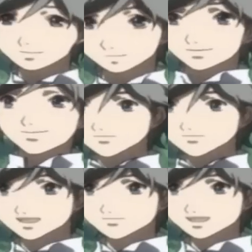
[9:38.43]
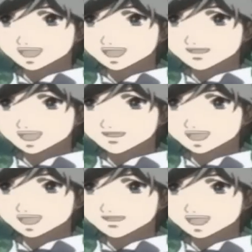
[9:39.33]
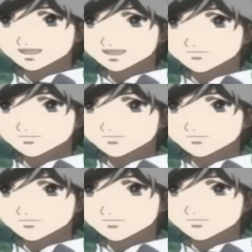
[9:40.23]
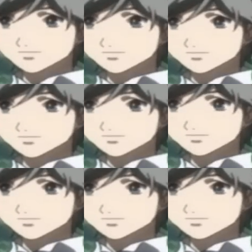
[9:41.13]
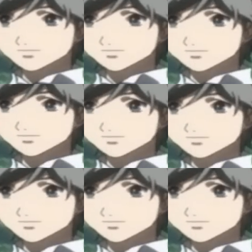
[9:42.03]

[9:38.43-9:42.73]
and in 2012, a 16 year old Ayato would encounter the love